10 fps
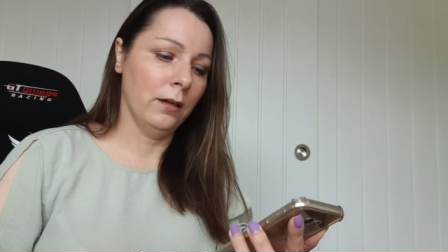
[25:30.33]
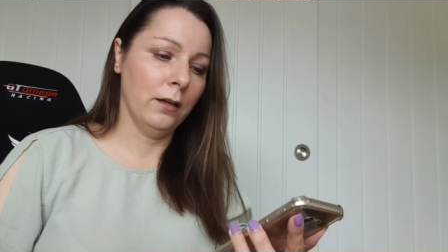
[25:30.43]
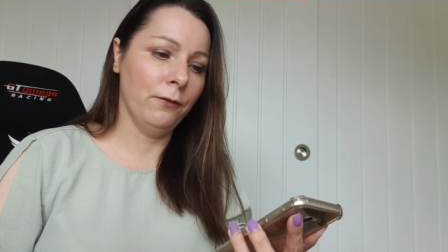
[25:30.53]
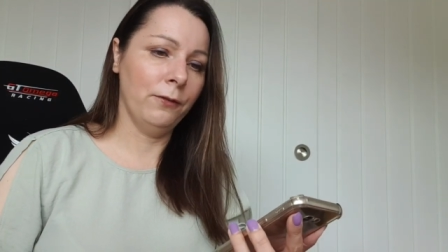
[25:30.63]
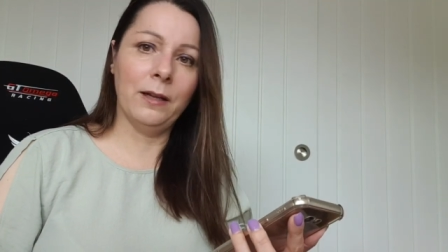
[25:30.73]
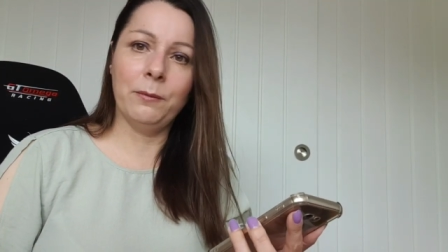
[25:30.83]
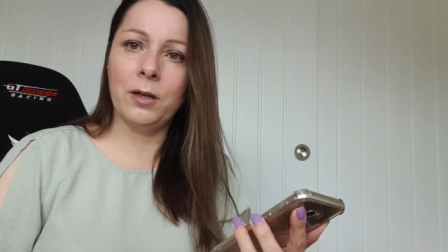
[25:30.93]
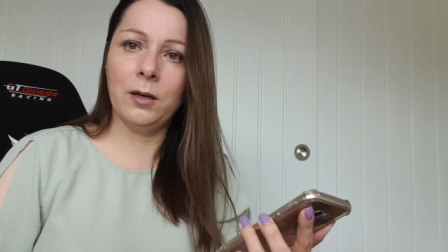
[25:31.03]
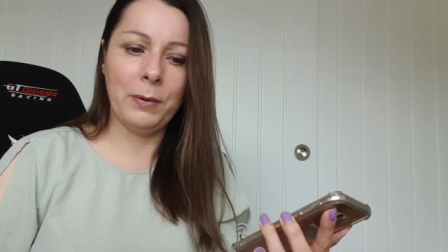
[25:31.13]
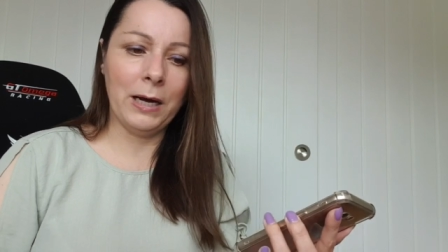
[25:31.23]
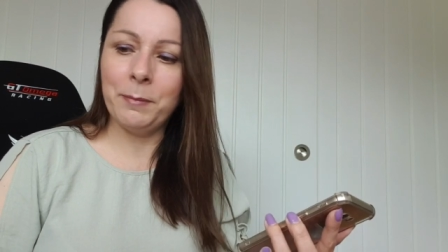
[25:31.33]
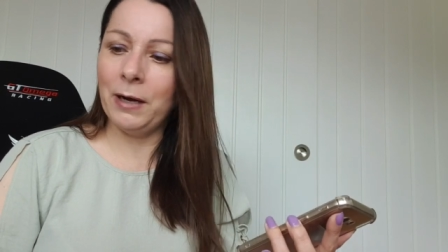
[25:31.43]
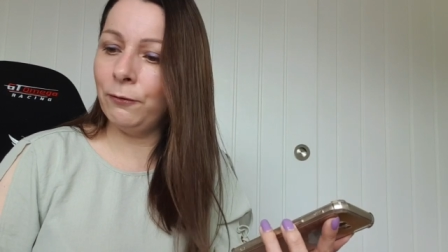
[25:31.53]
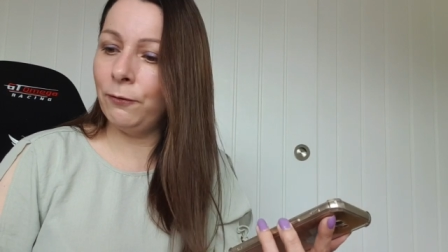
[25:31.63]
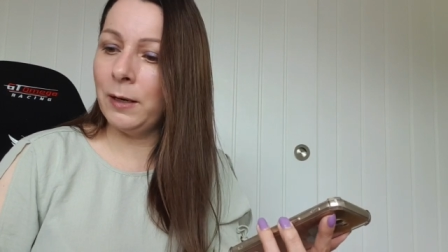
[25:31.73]
and I think they were going to pay
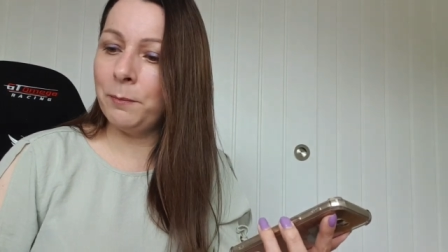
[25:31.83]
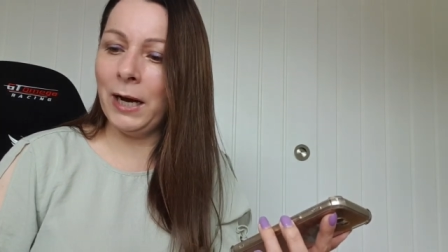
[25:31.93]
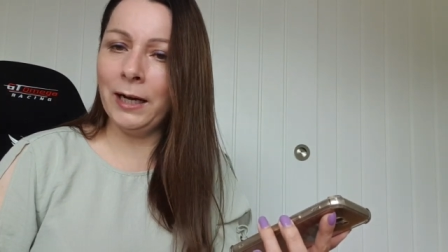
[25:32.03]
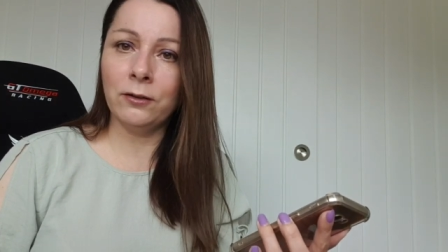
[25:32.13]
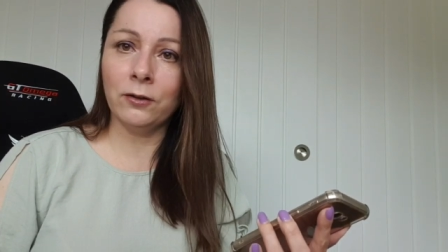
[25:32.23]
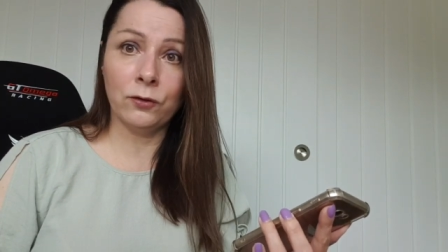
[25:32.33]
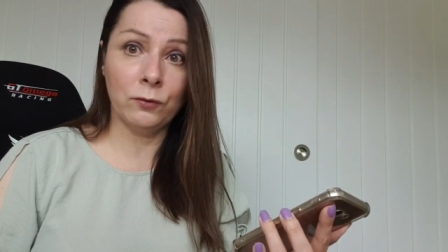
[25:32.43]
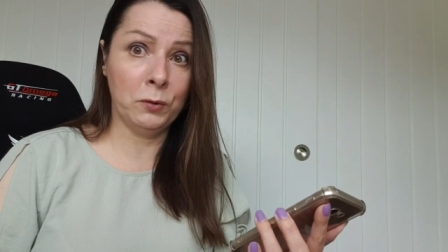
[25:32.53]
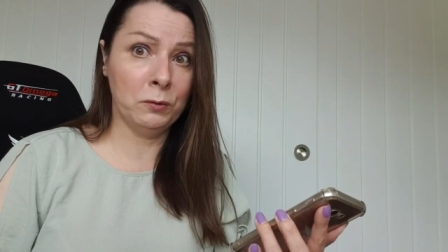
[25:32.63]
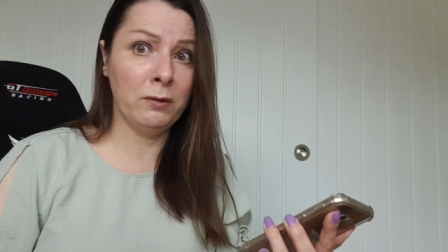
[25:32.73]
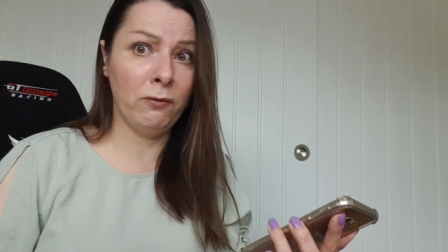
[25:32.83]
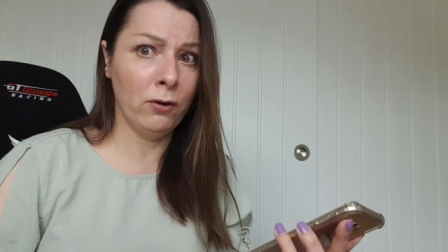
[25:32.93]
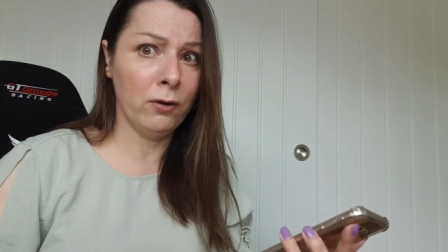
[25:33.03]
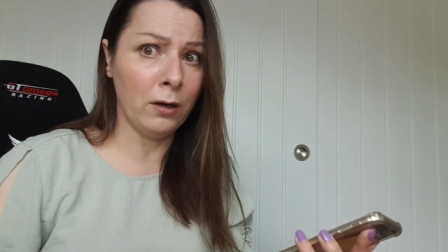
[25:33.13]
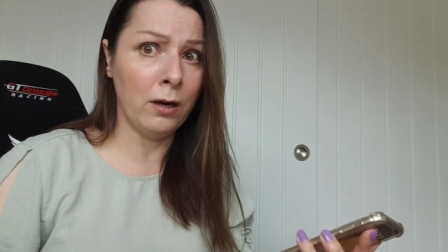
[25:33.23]
about three pound. So I thought, well, if
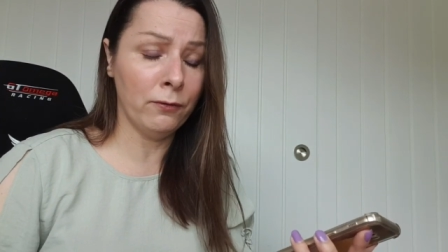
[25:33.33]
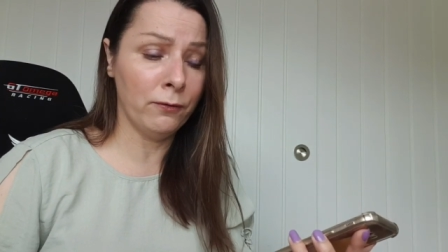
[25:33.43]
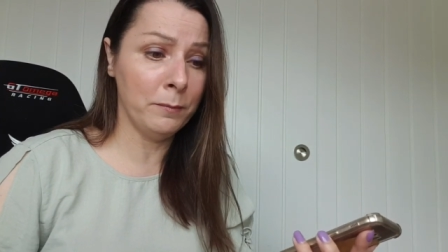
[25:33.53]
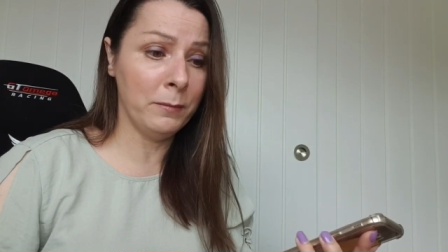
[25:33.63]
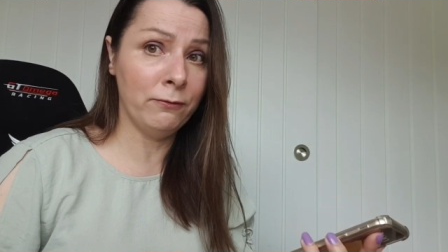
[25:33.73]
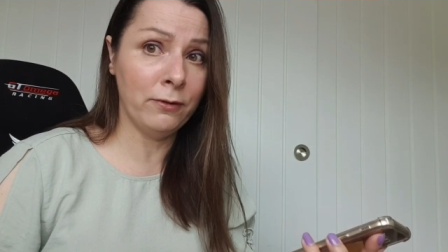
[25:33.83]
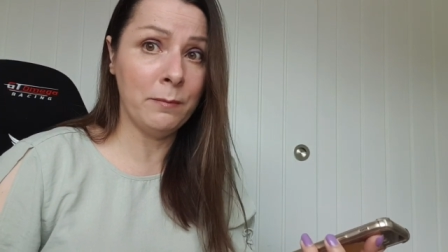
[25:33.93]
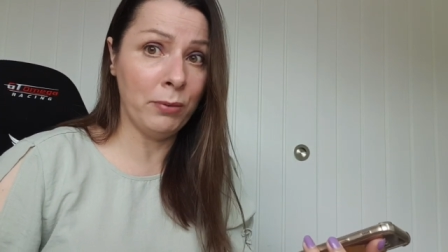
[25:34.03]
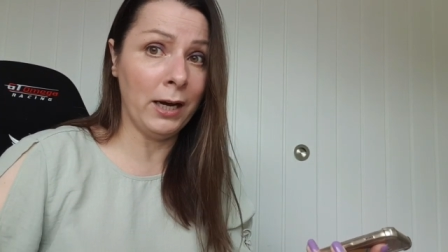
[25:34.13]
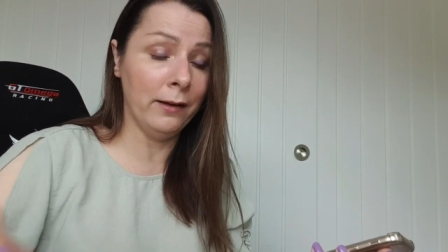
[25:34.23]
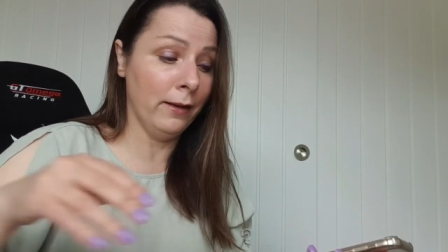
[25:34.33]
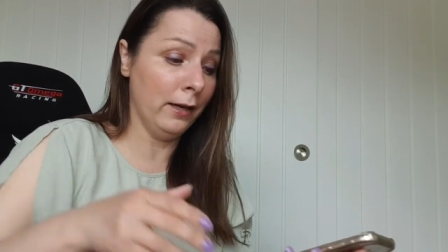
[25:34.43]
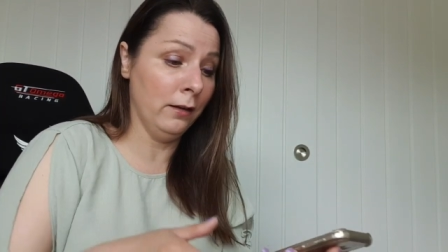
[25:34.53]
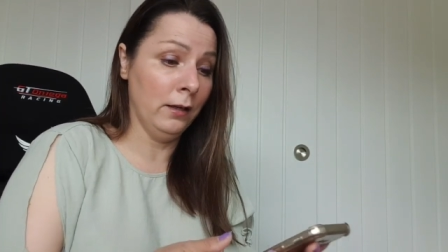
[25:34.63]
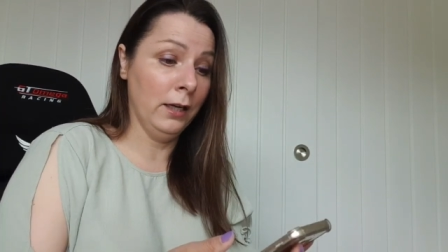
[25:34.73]
you're offering me three pound,
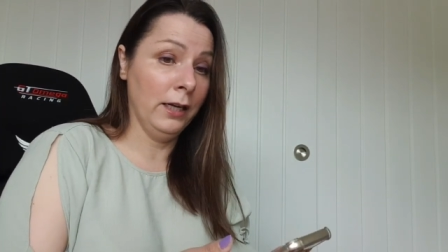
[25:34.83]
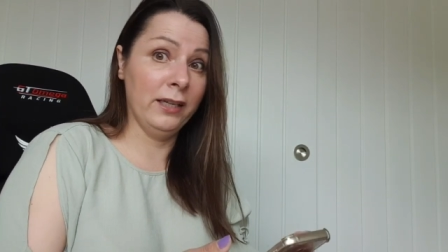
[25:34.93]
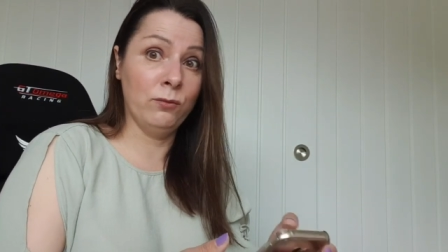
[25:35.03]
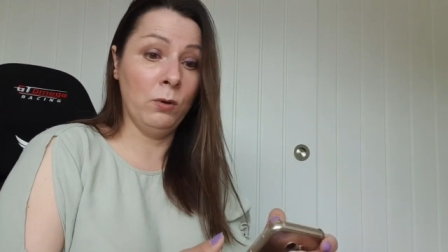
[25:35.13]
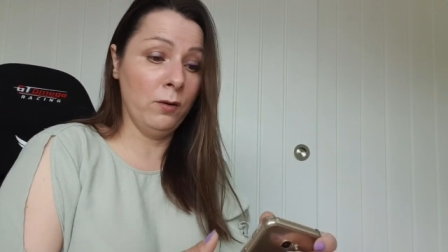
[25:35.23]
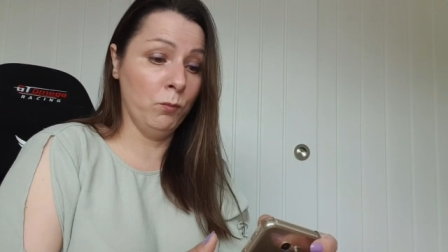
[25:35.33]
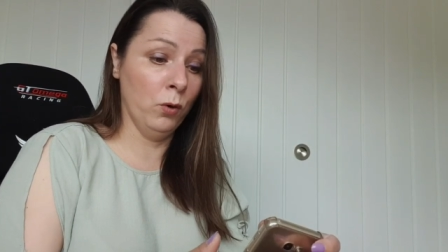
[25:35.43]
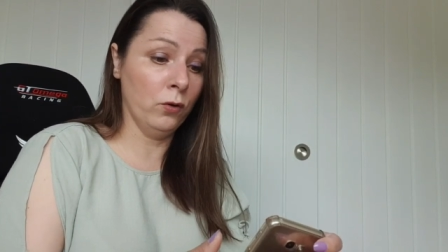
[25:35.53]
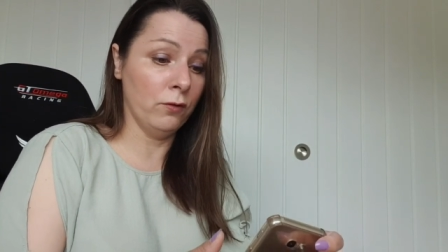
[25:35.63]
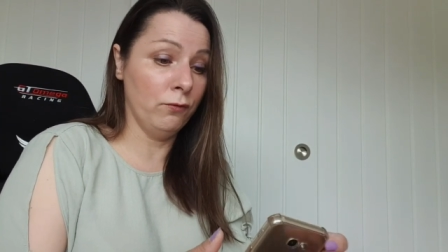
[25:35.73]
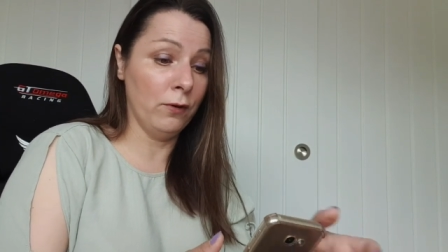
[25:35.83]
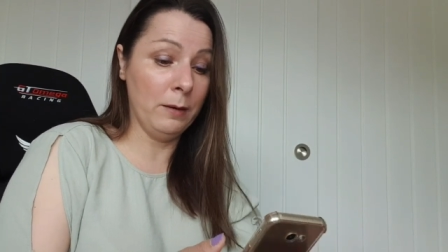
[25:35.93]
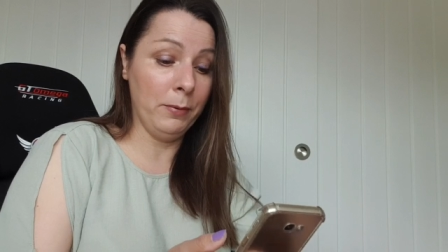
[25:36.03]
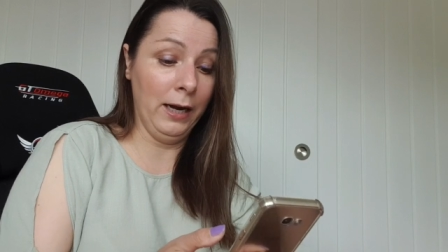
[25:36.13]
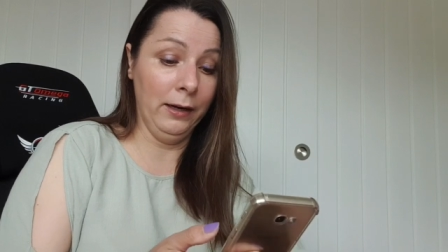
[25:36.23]
then it's worth more than
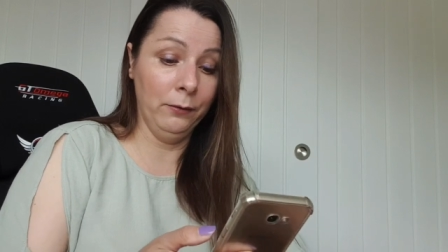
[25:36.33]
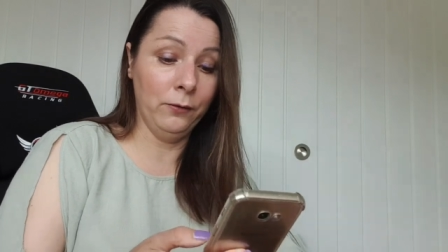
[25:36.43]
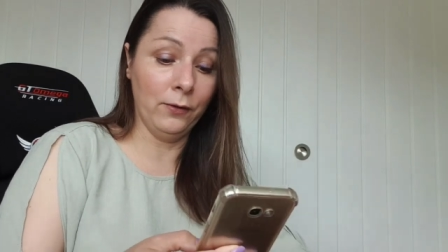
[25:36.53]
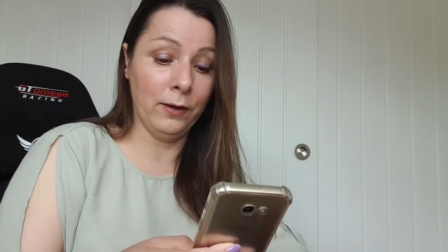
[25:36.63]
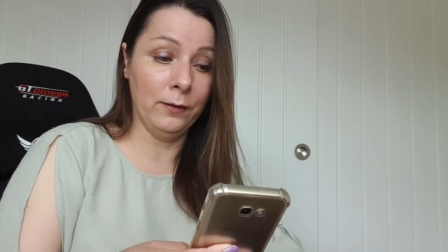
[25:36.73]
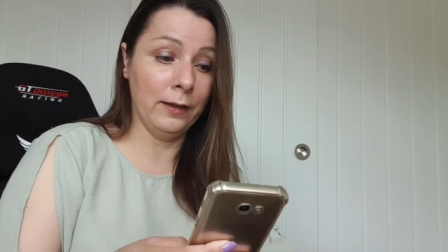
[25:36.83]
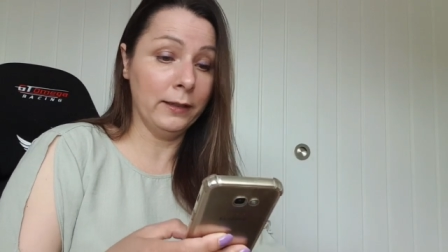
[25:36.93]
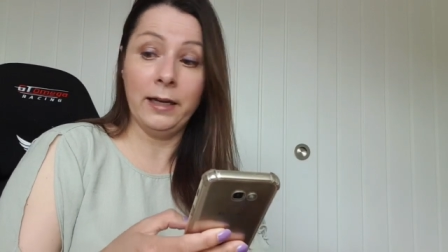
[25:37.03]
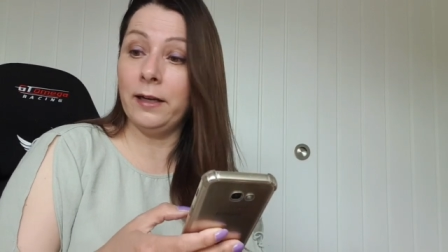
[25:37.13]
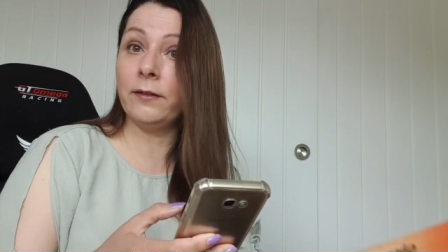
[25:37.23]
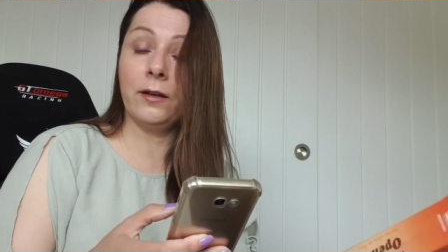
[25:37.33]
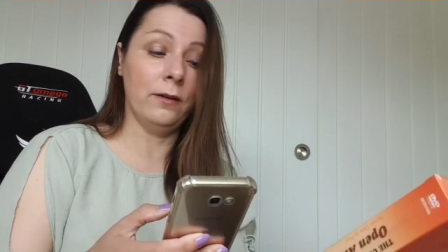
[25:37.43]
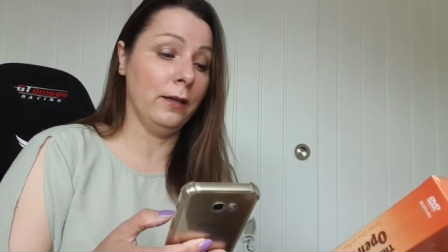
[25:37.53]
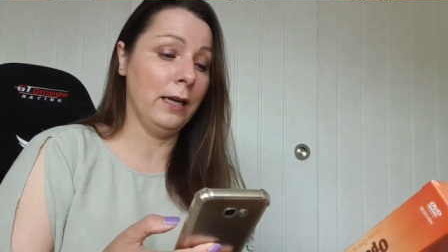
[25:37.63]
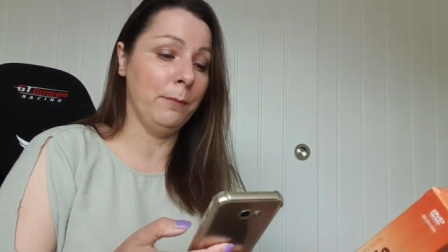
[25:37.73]
three pounds. So that yeah, that's
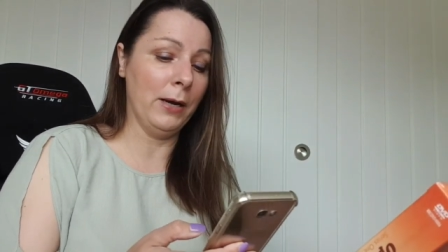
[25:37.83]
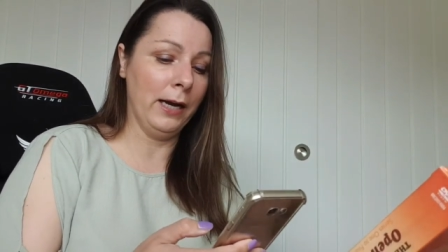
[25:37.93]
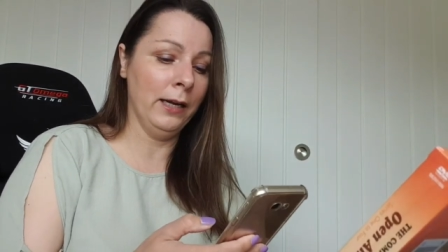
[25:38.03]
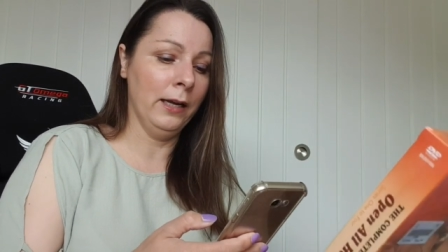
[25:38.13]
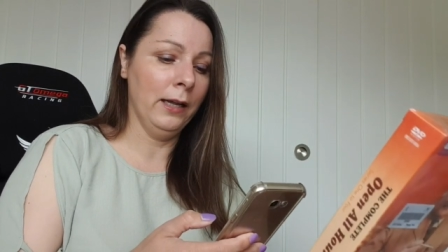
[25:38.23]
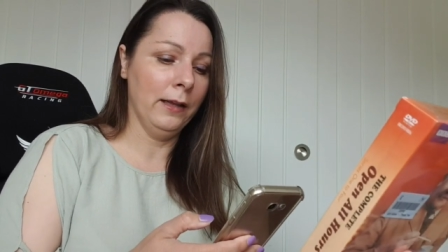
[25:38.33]
going on eBay.